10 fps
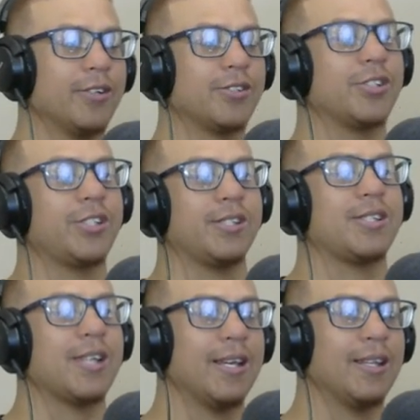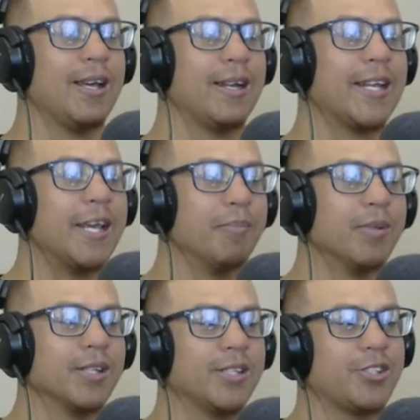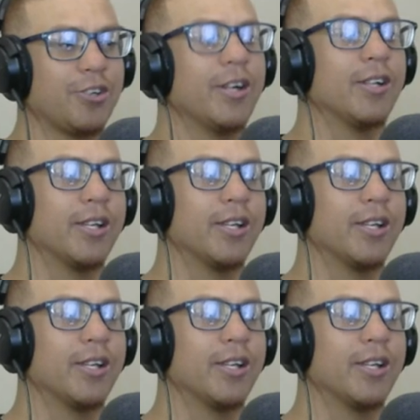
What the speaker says: So she's saying that Himmel is a real